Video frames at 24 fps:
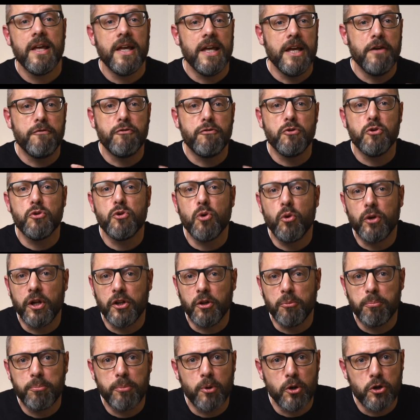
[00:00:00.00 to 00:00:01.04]
If you know that a
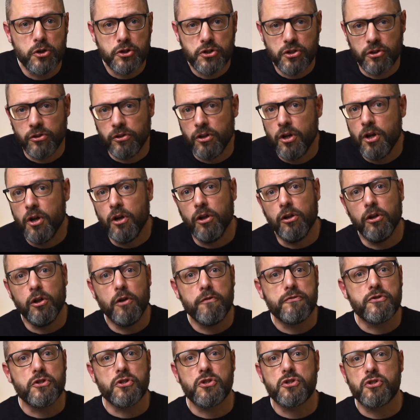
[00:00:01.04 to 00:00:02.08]
person
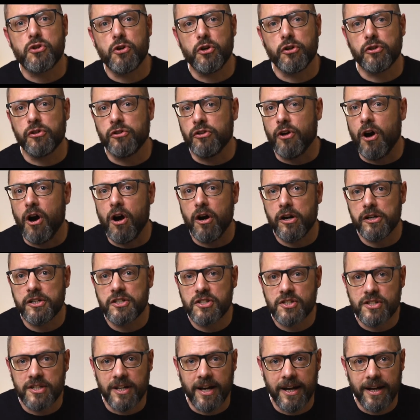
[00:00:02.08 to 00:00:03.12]
loves a certain art
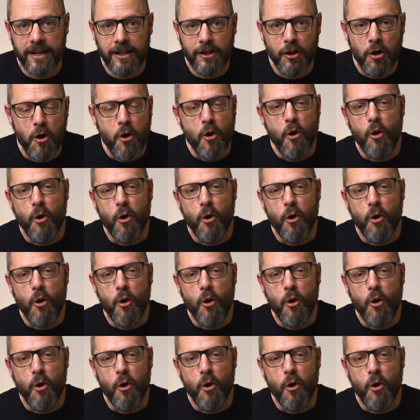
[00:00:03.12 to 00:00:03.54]
style